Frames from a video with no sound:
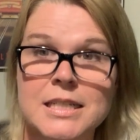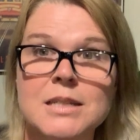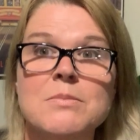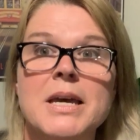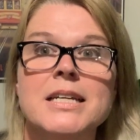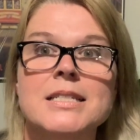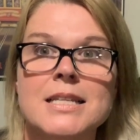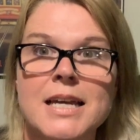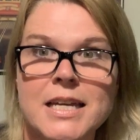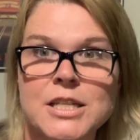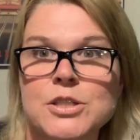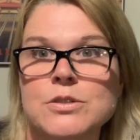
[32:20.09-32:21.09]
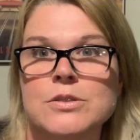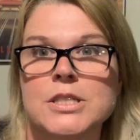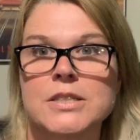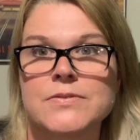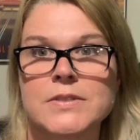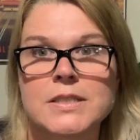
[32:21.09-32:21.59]
It makes a huge
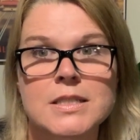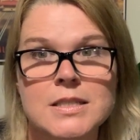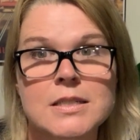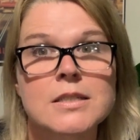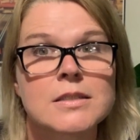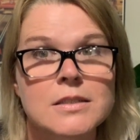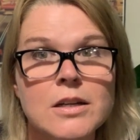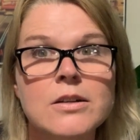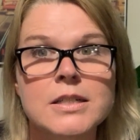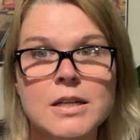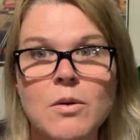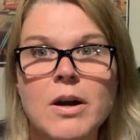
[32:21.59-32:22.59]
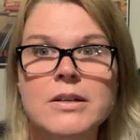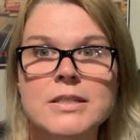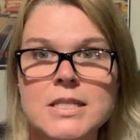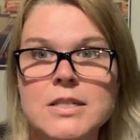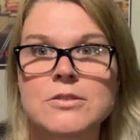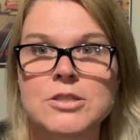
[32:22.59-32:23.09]
difference. The coconut water
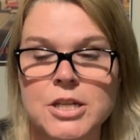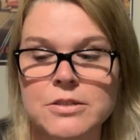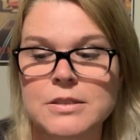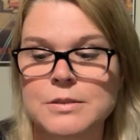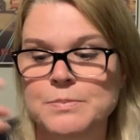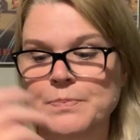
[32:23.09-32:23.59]
is no joke.